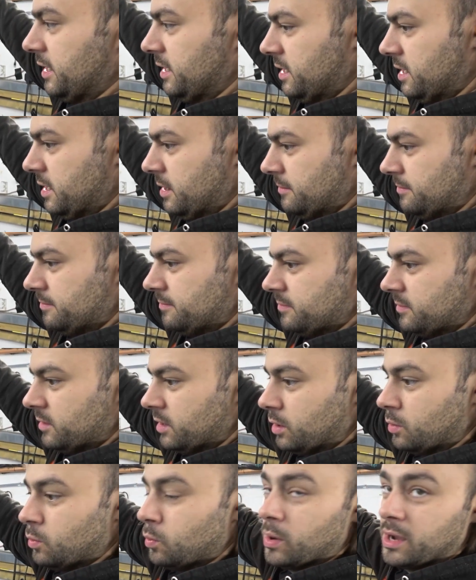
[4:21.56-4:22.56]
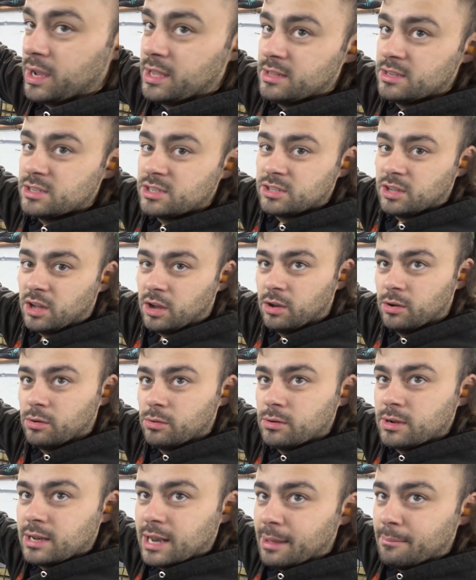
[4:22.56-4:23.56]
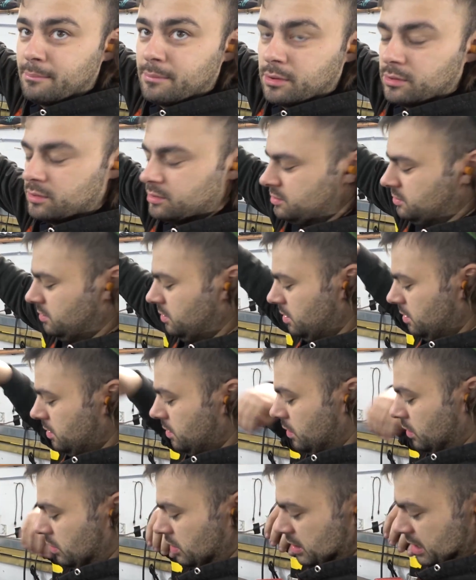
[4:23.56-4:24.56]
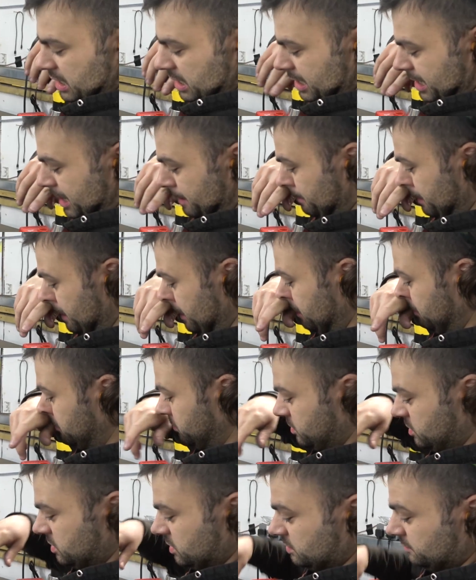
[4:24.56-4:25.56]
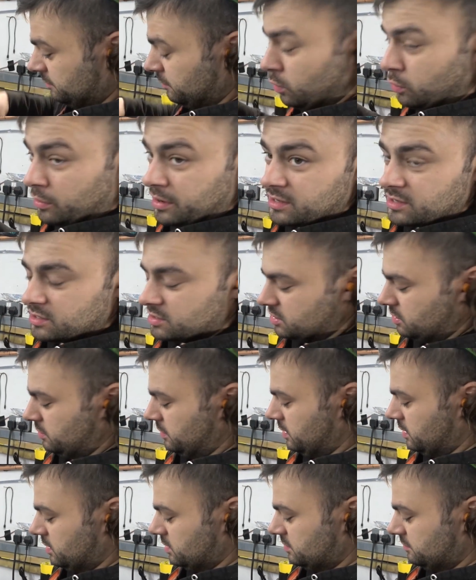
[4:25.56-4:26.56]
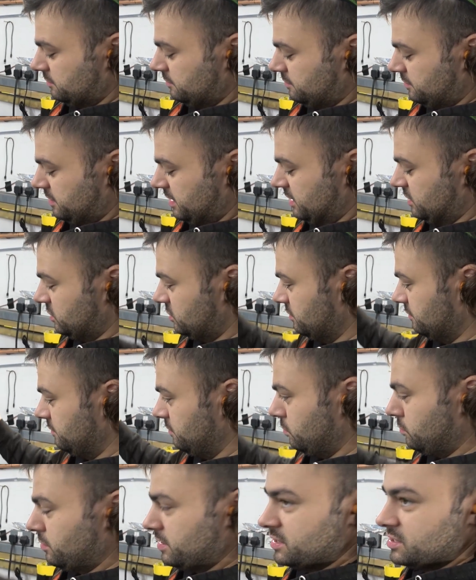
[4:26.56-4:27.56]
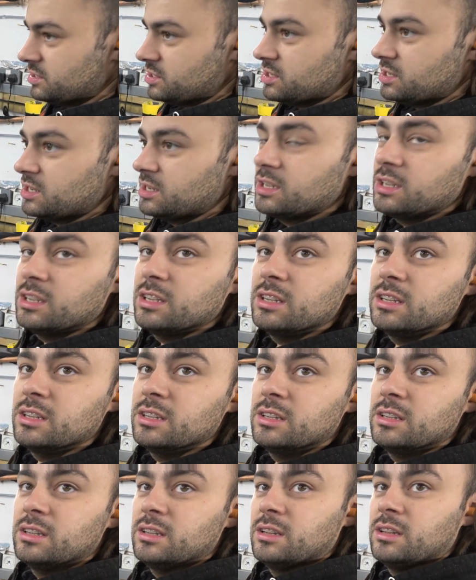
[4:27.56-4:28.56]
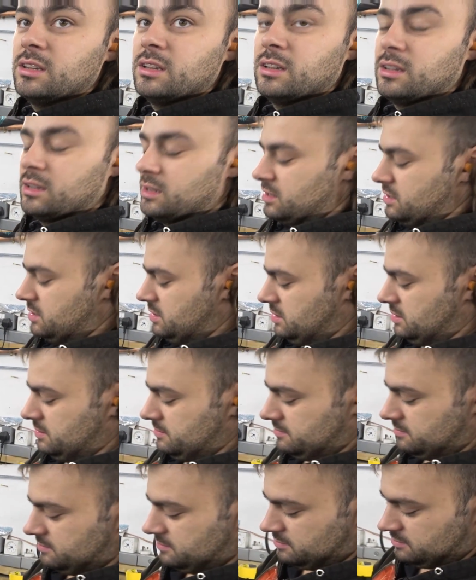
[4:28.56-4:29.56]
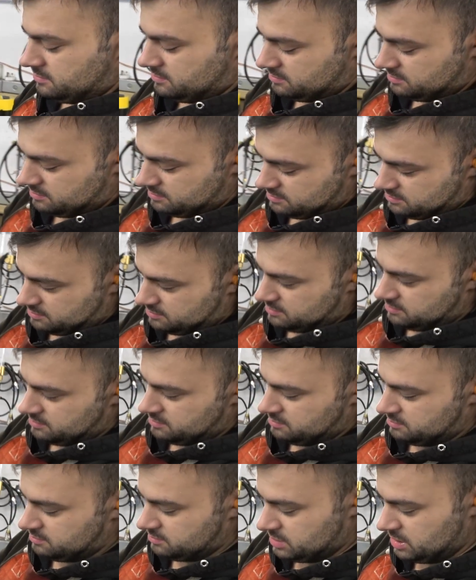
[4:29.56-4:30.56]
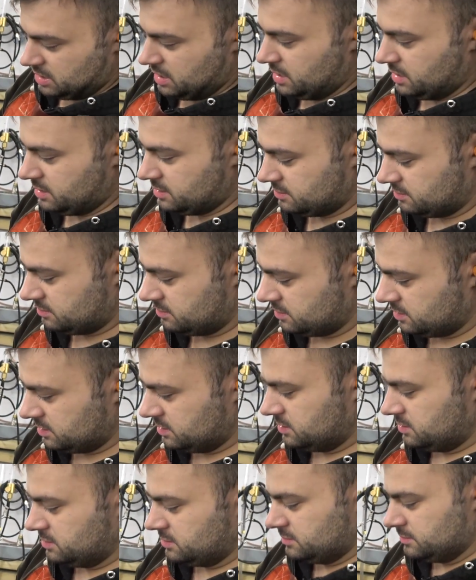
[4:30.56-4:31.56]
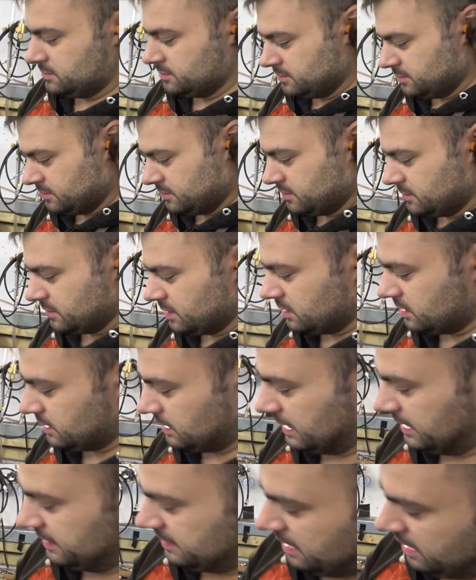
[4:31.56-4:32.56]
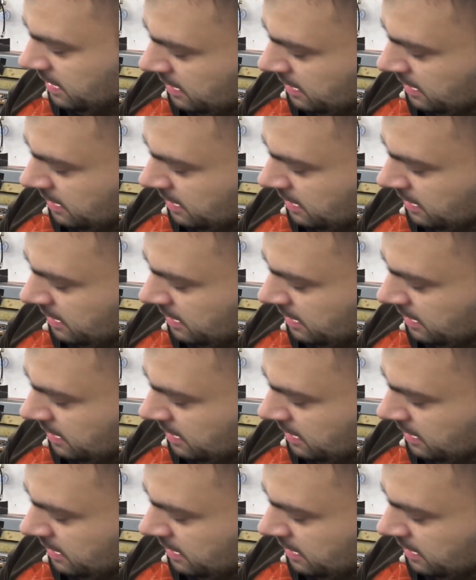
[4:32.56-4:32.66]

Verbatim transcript: a um, like a Wiggins style clamp on on the inlet plenum, which is four inch, so it goes from three inch to four inch. Uh, yeah, clean it